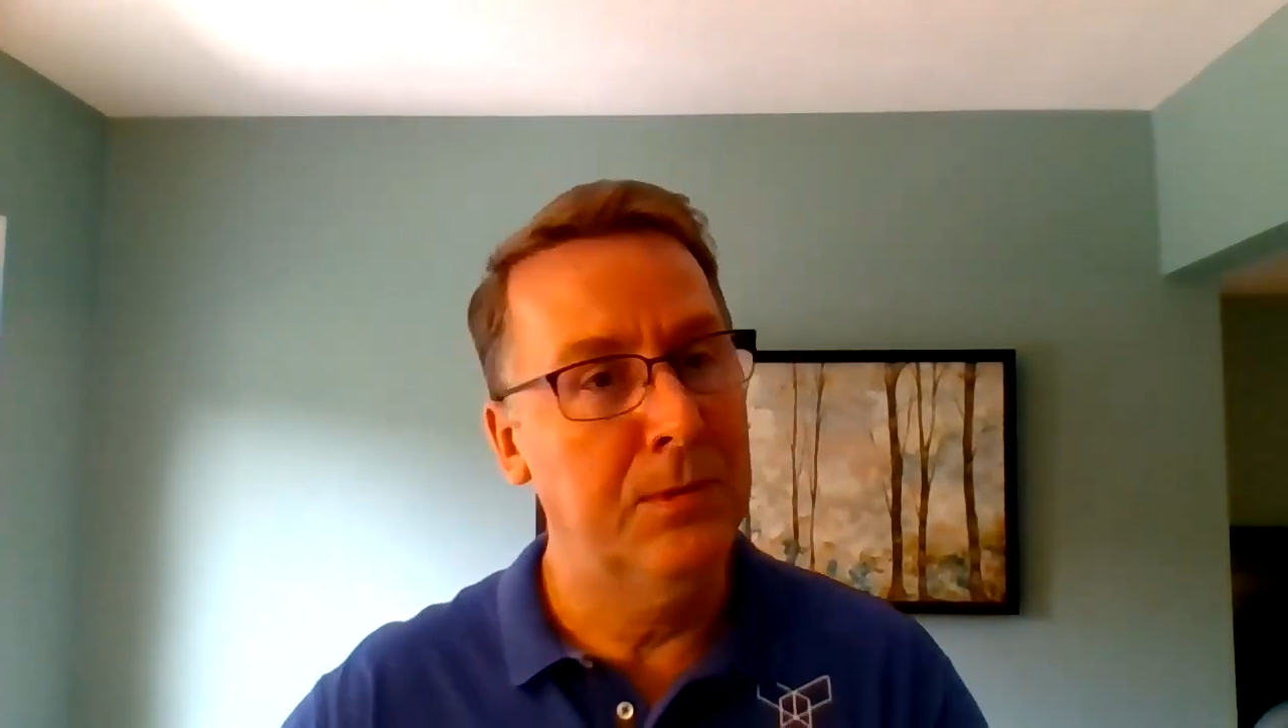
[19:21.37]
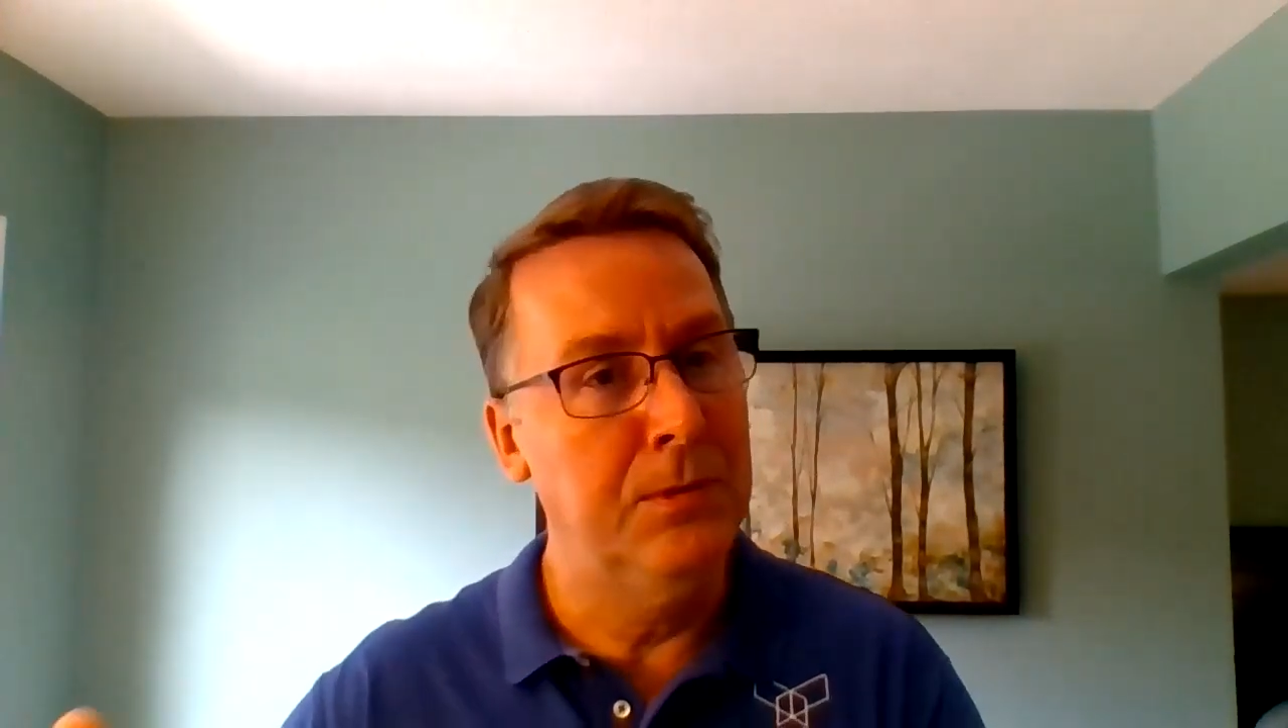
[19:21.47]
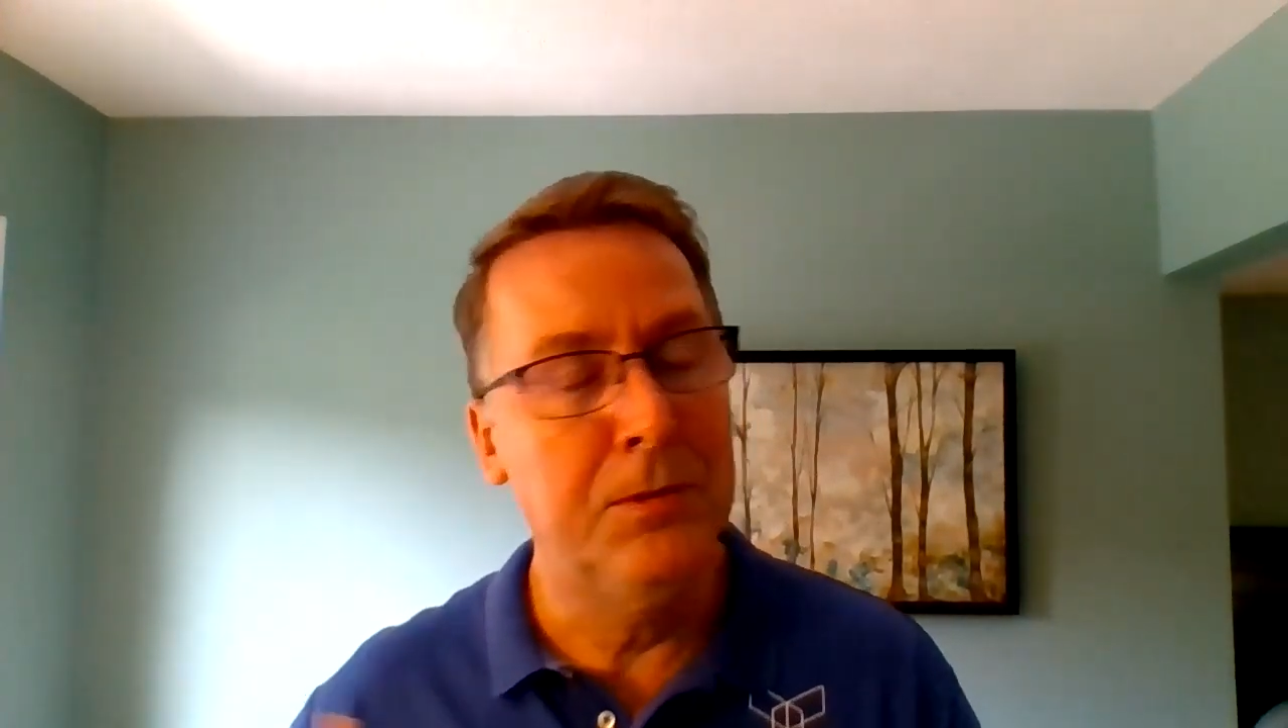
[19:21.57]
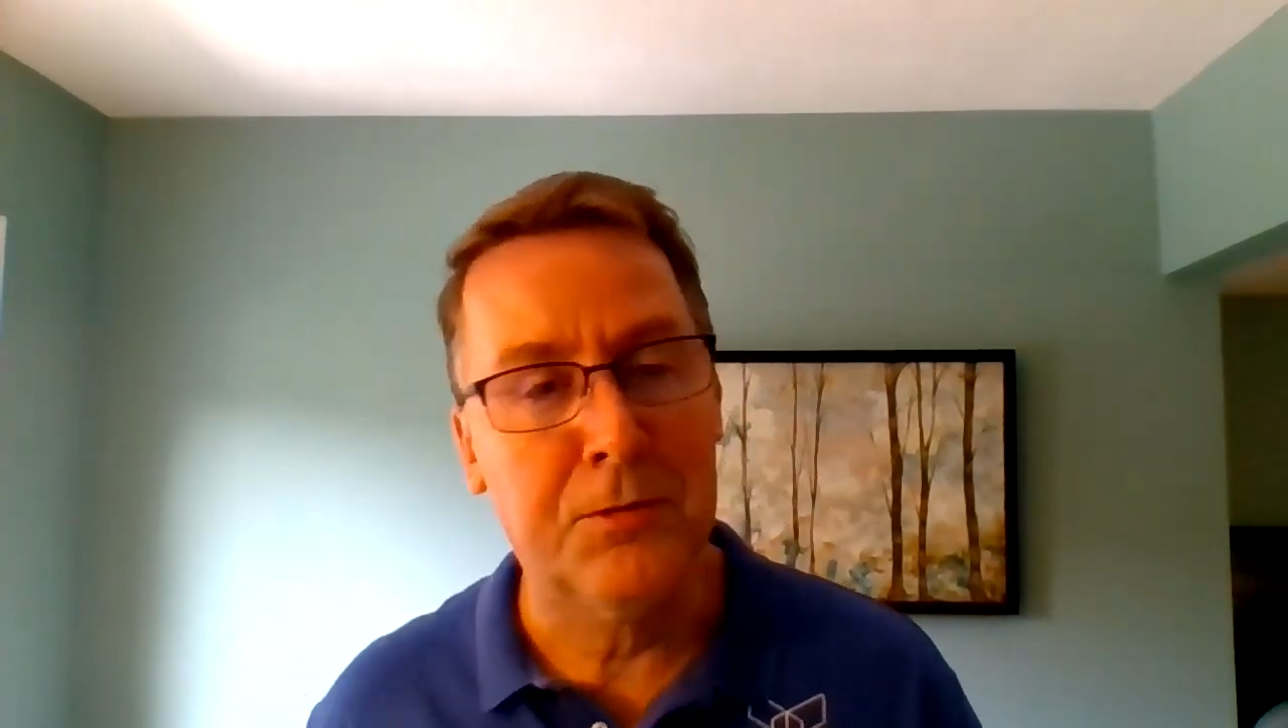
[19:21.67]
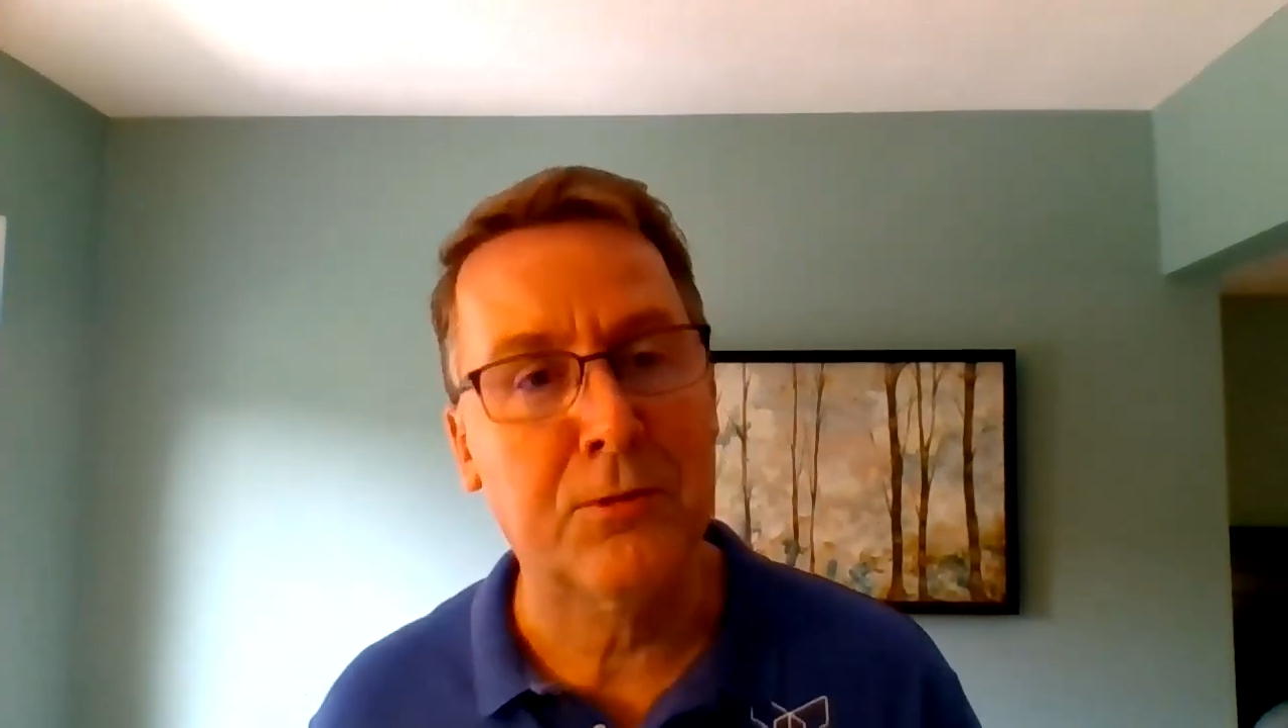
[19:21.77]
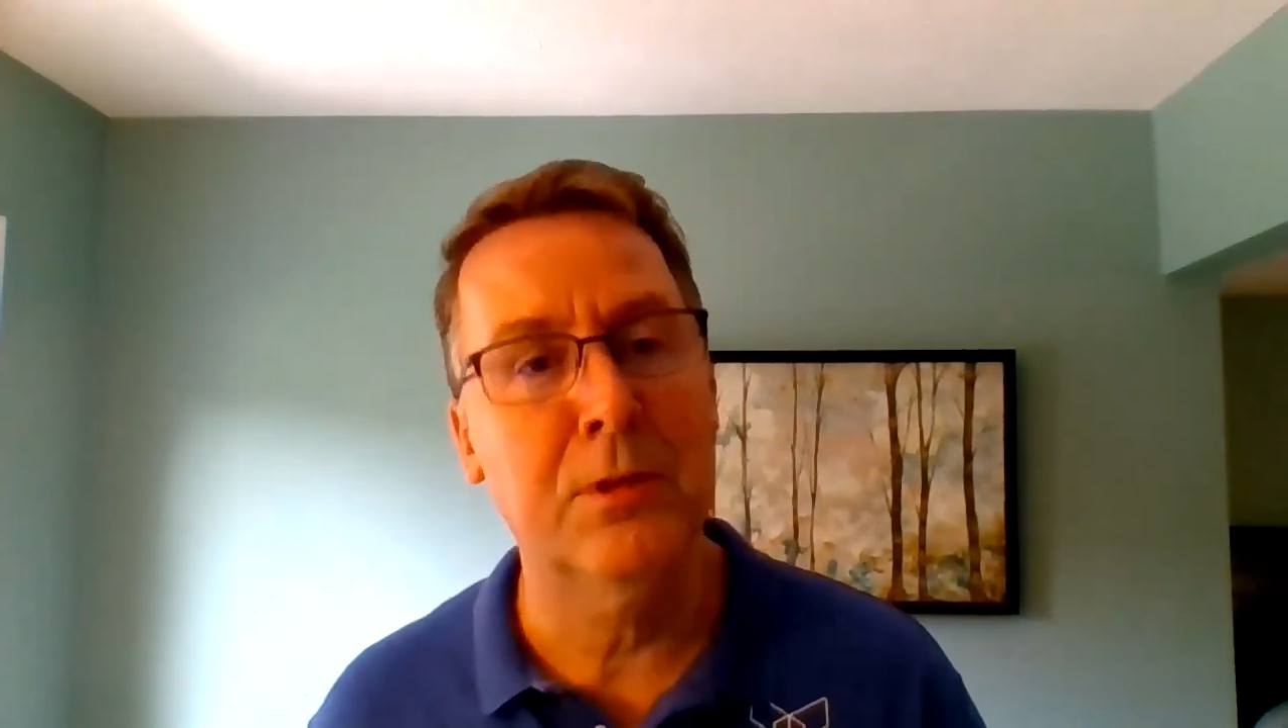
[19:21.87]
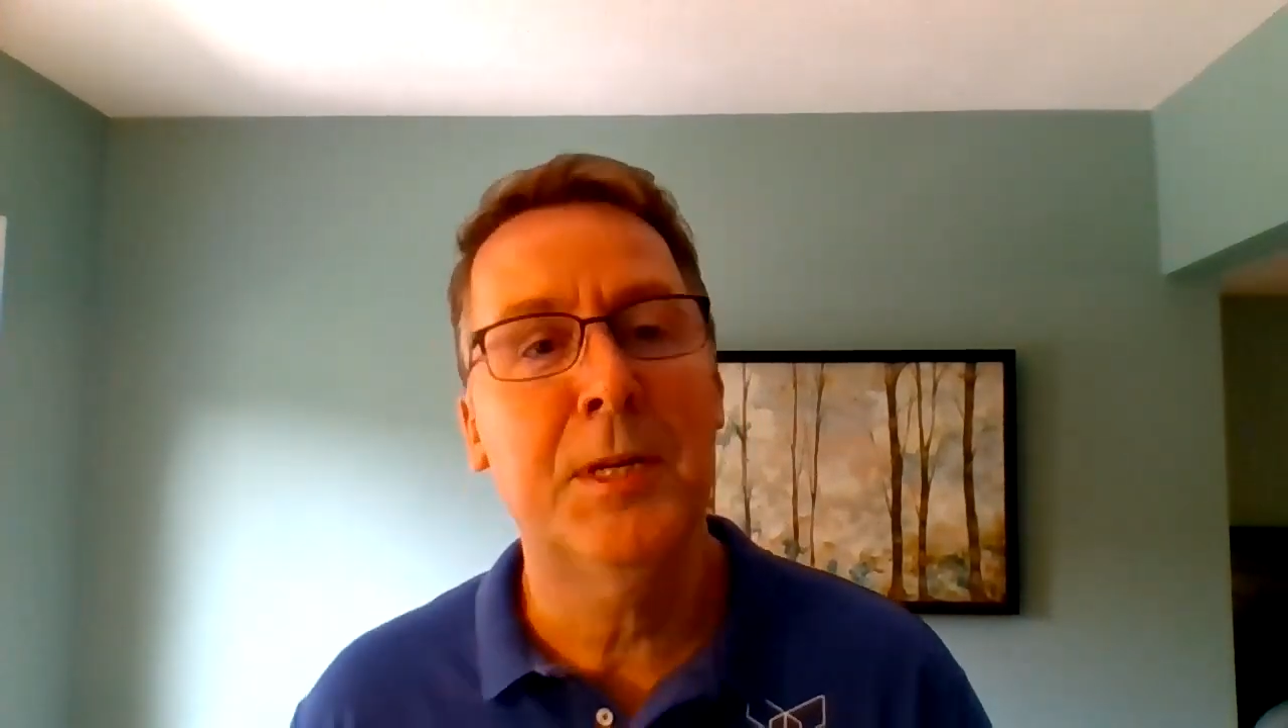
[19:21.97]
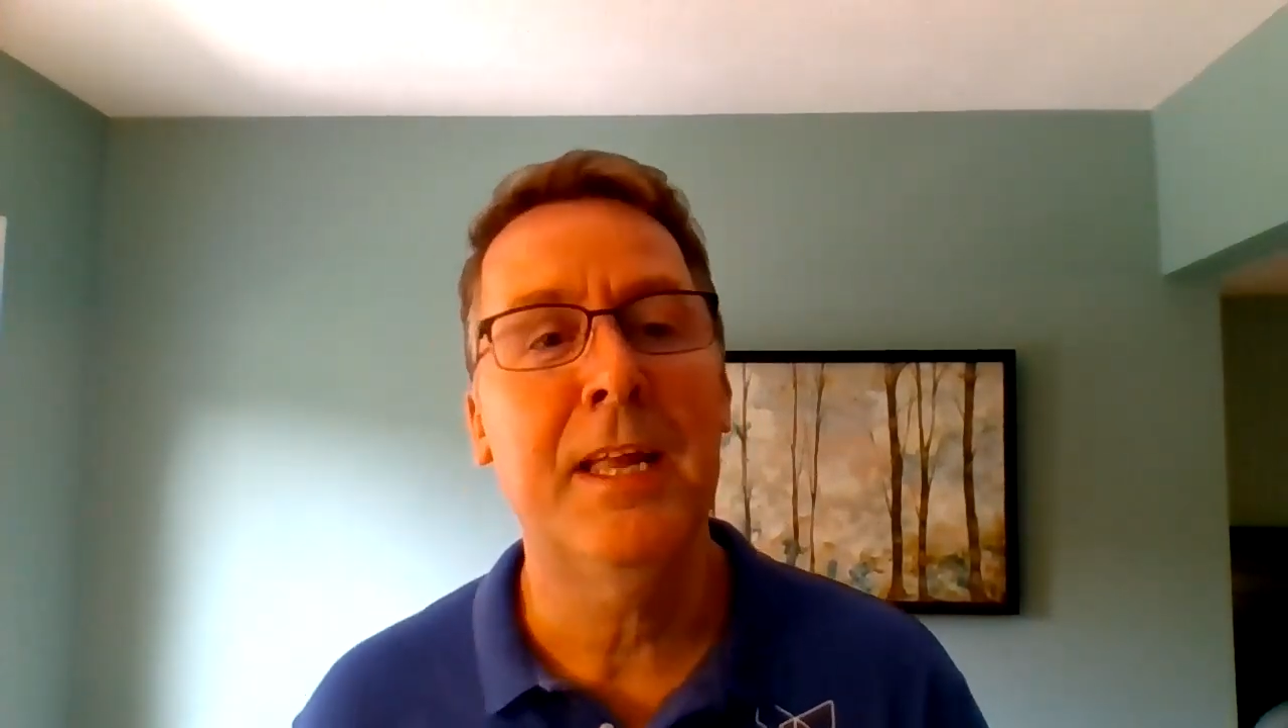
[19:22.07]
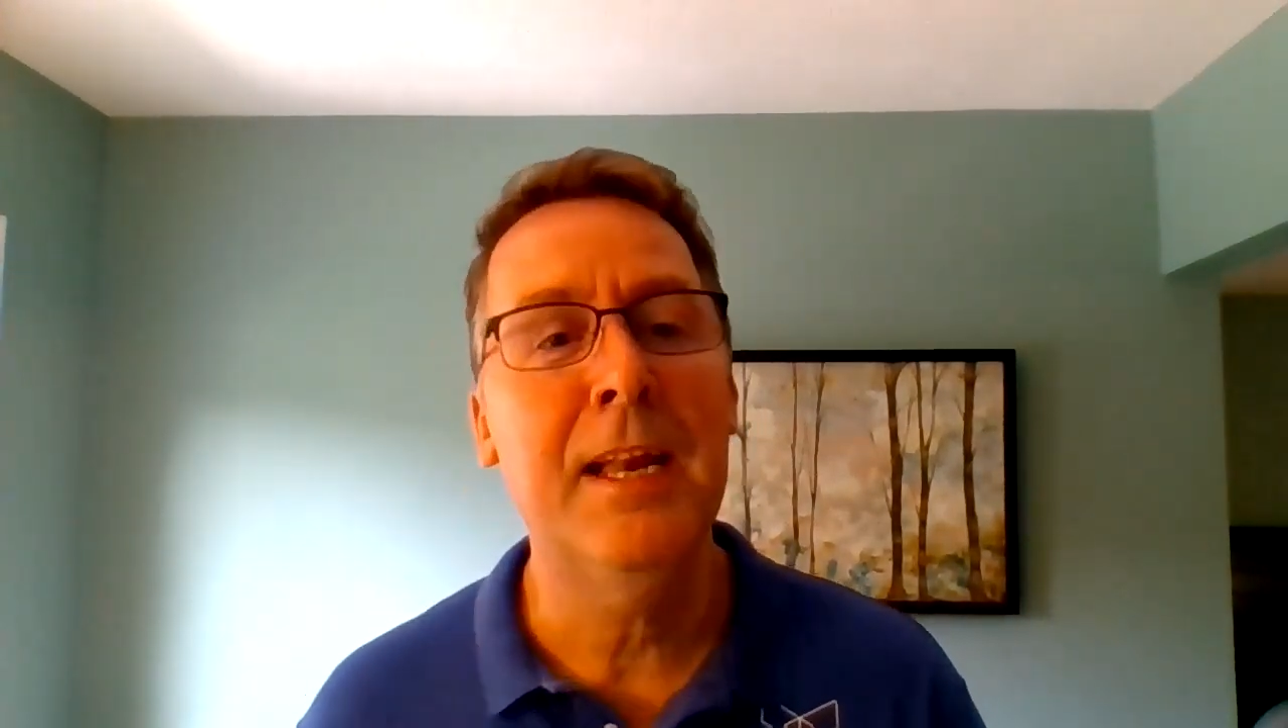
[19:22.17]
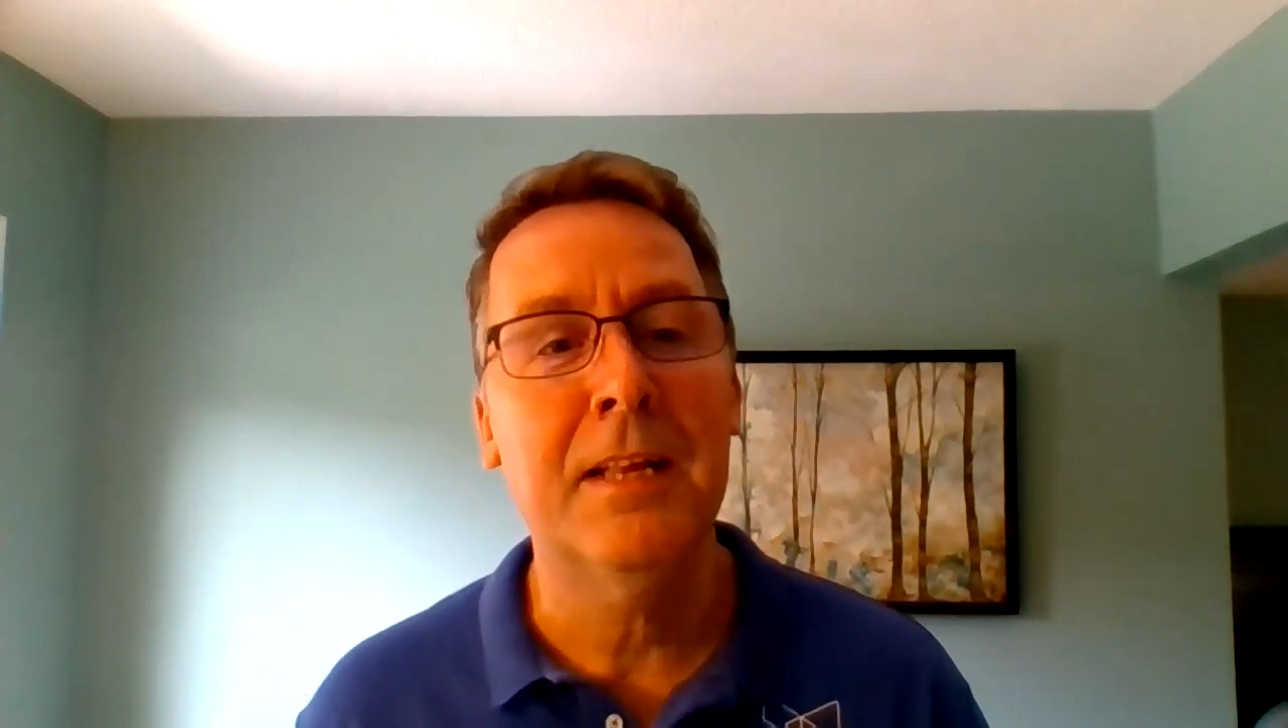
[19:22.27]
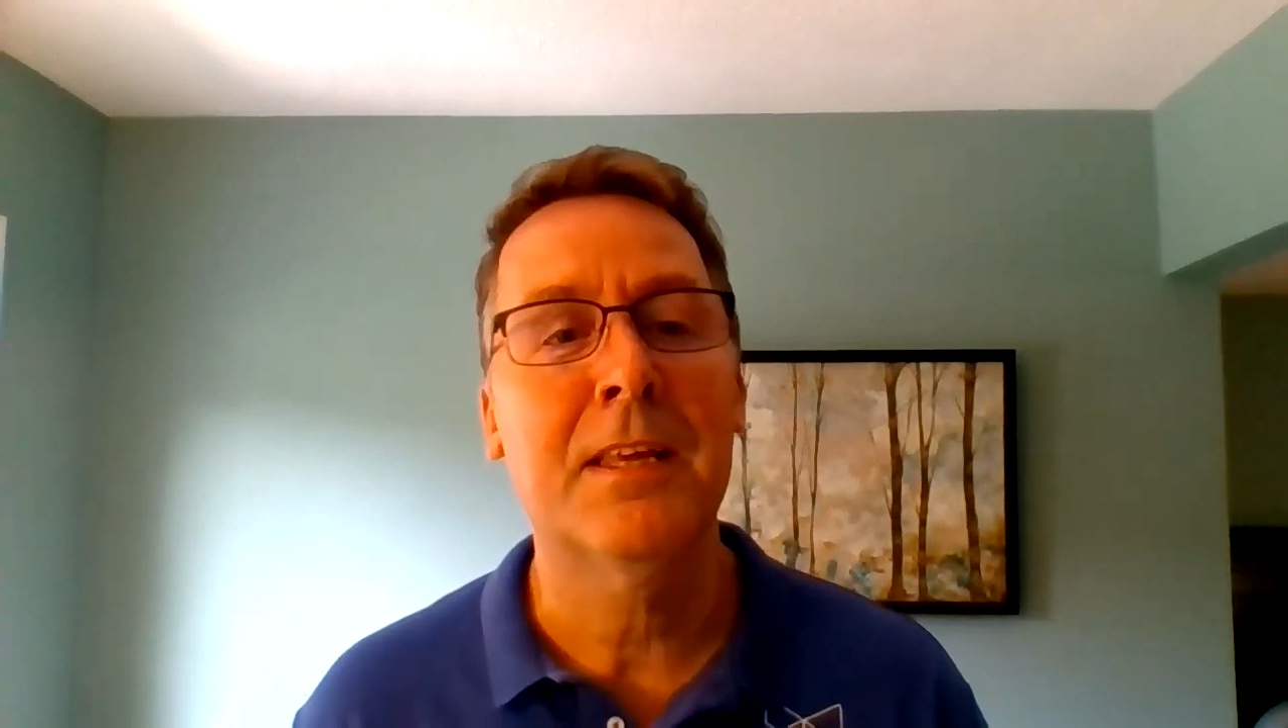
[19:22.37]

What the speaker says: you discriminated